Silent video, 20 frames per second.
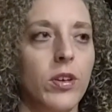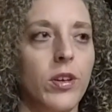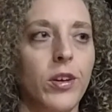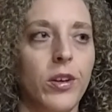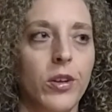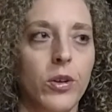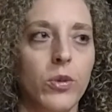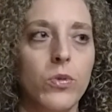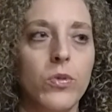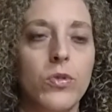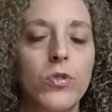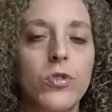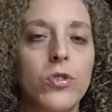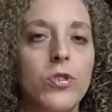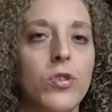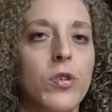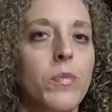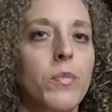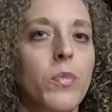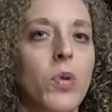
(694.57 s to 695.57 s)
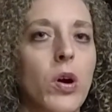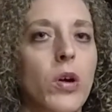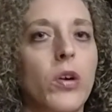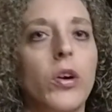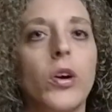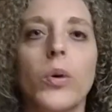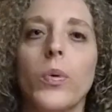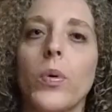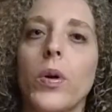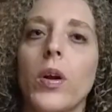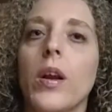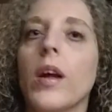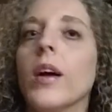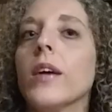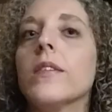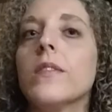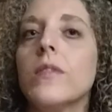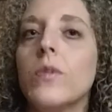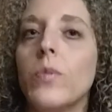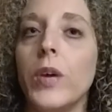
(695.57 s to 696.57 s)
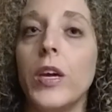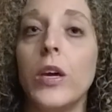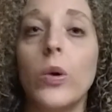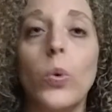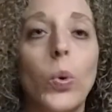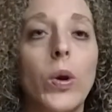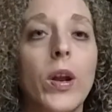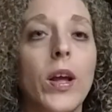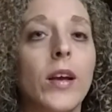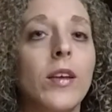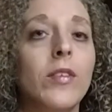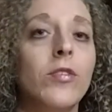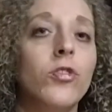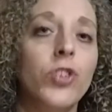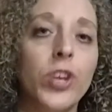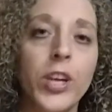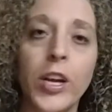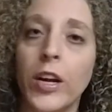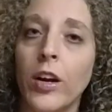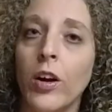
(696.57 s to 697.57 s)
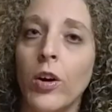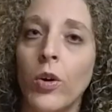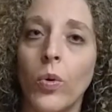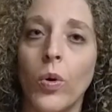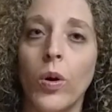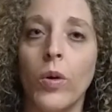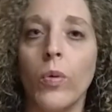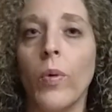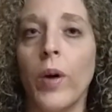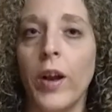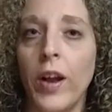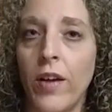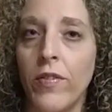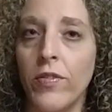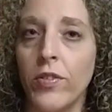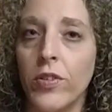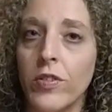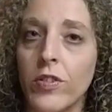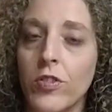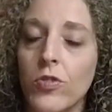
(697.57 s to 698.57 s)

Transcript: you know, tomorrow or next week or next year or whatever,